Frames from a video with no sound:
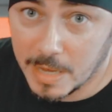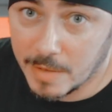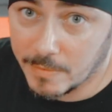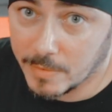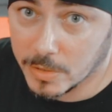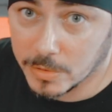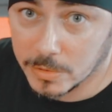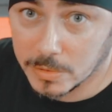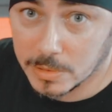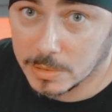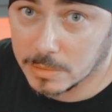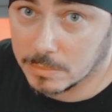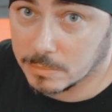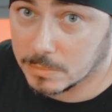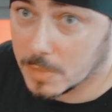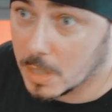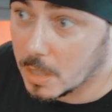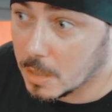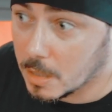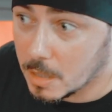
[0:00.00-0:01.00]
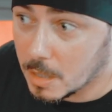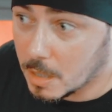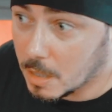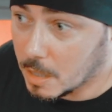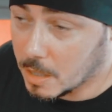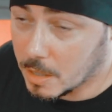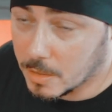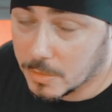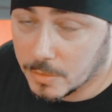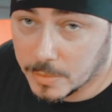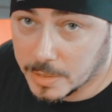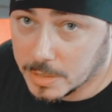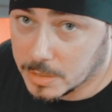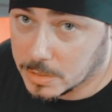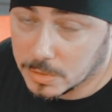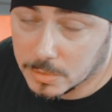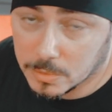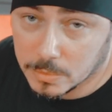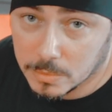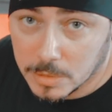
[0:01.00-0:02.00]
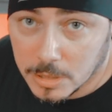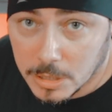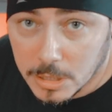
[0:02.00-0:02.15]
have 132.